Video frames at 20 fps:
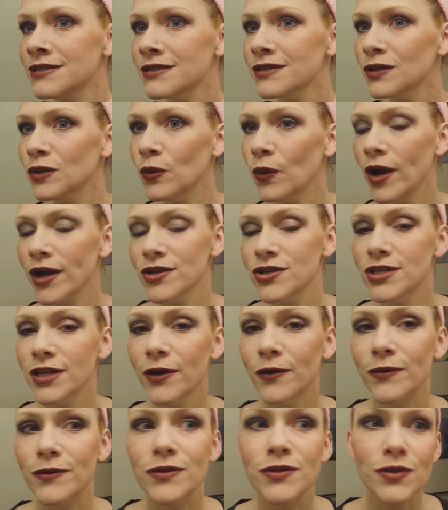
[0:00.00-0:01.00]
It's a little washed
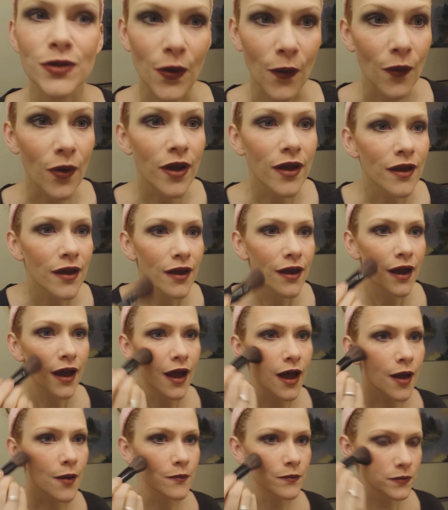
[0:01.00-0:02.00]
out. So,
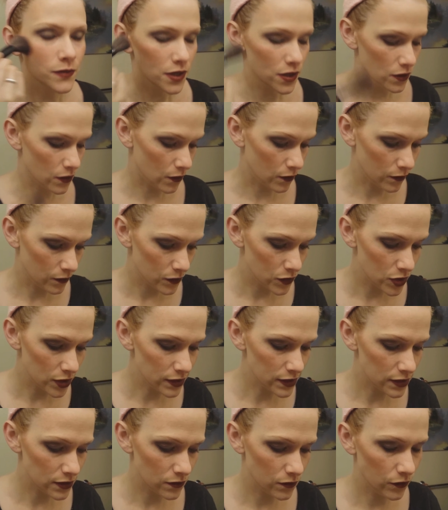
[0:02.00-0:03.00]

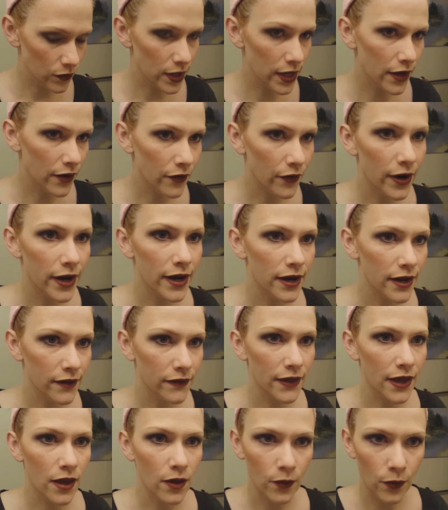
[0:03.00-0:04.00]
just
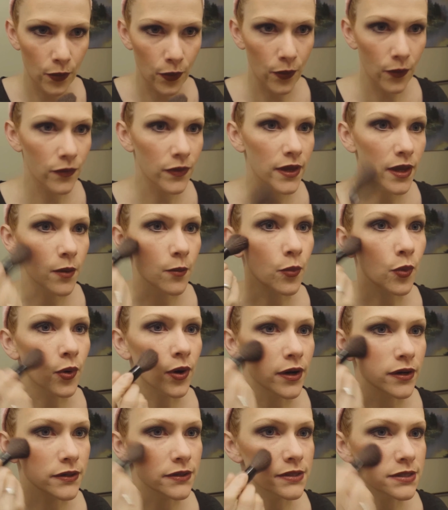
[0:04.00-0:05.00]
reiterating that the
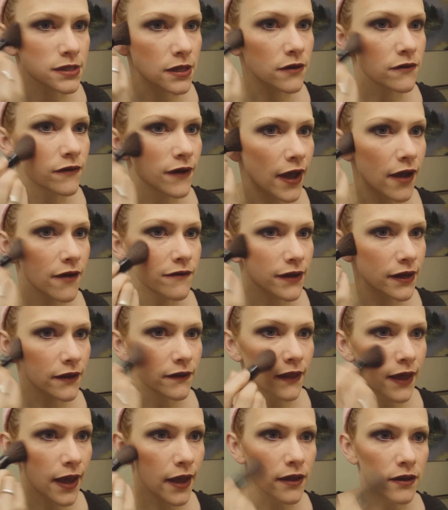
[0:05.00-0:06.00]
importance of
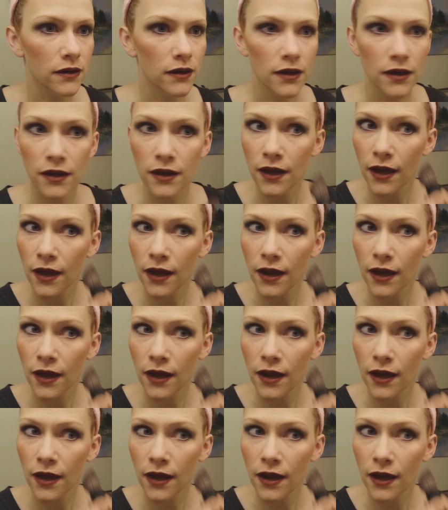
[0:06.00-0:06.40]
having that,